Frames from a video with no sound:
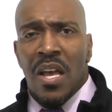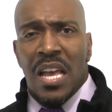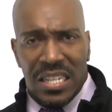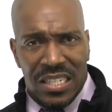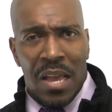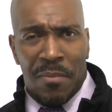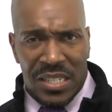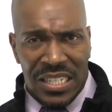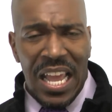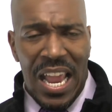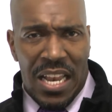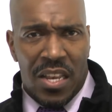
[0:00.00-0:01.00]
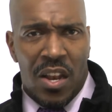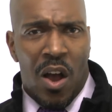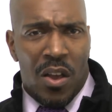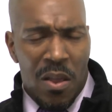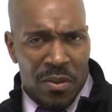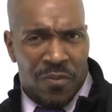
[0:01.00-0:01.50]
His name is Nate. He
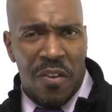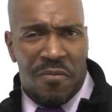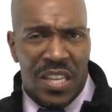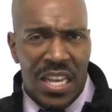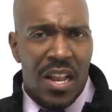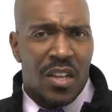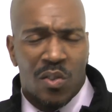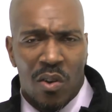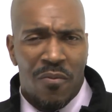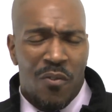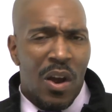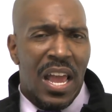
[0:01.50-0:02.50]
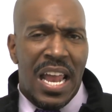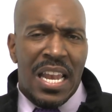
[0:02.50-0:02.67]
was 15, I was 24.